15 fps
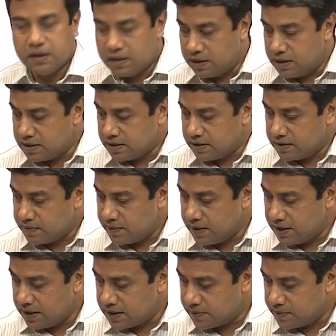This gives me
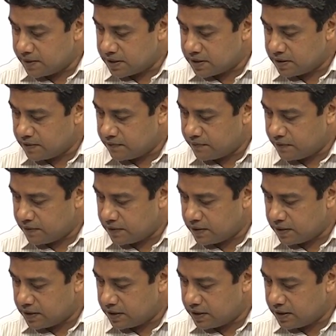the expression
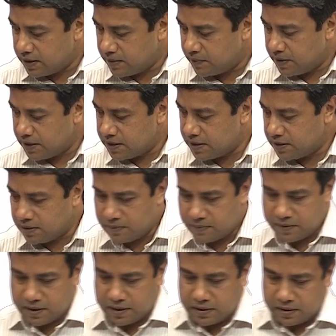for the Laplacian
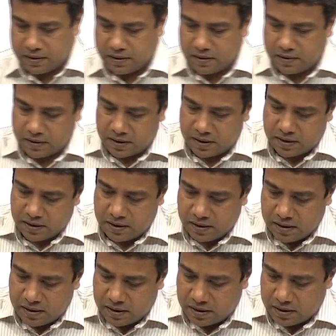operator. Okay.
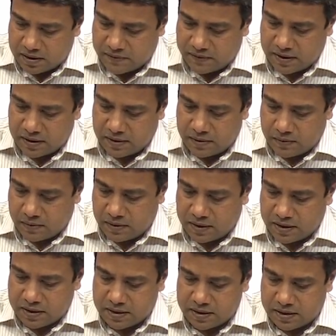In a spherical
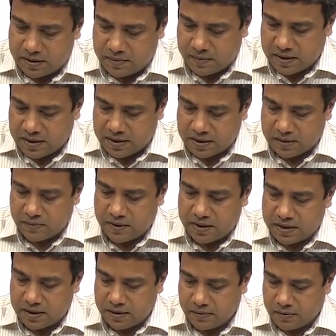coordinate system, del square
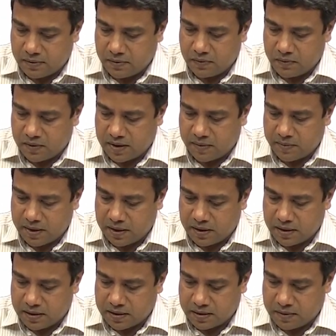is equal to 1 by
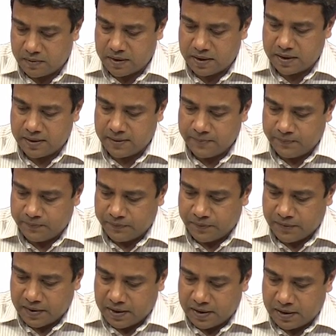r square
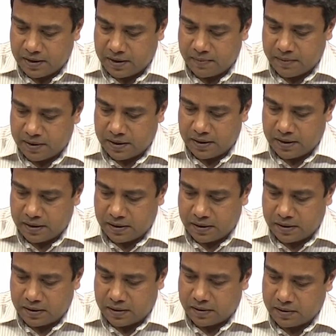d by
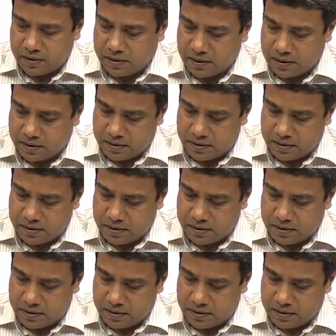dr. Okay.